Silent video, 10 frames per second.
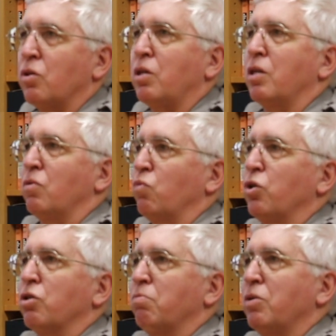didn't
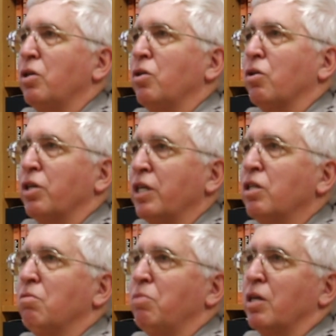want to be or need
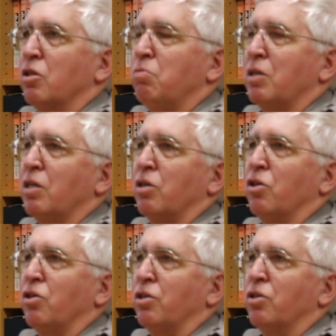to be as
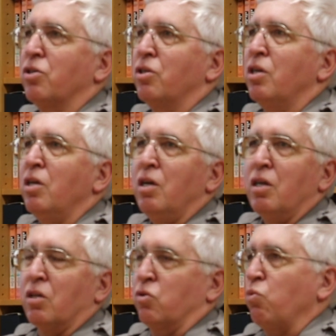meticulous.
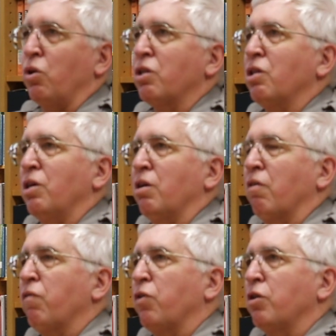Because one thing
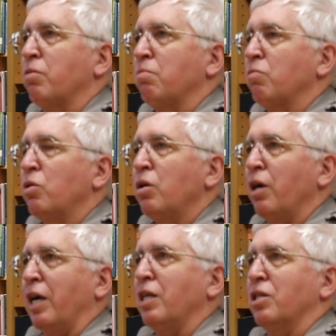from
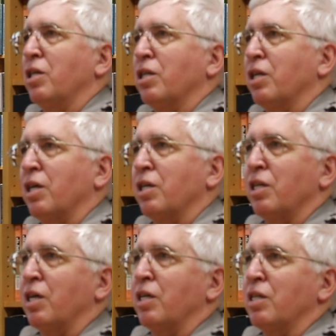1899
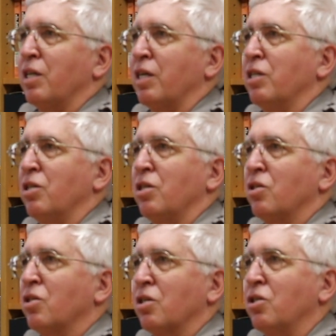to
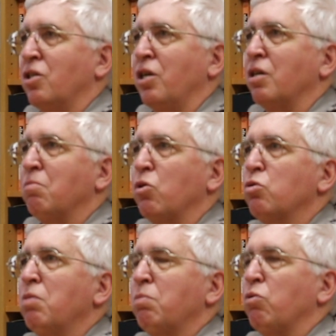1916,
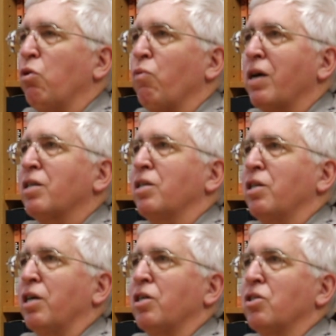most people will
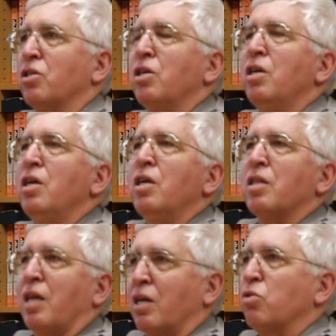recognize
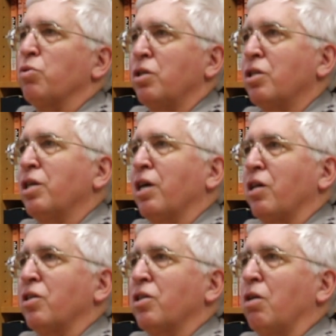that's when the
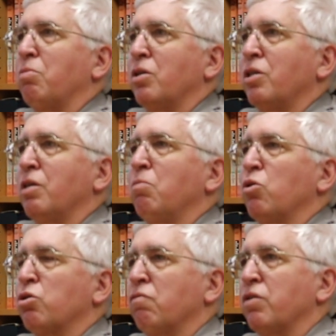DL and W did
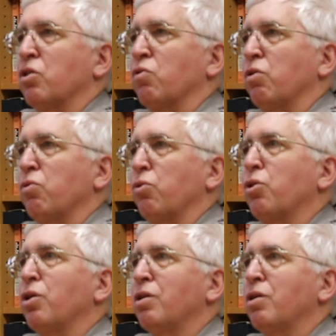most of its growth.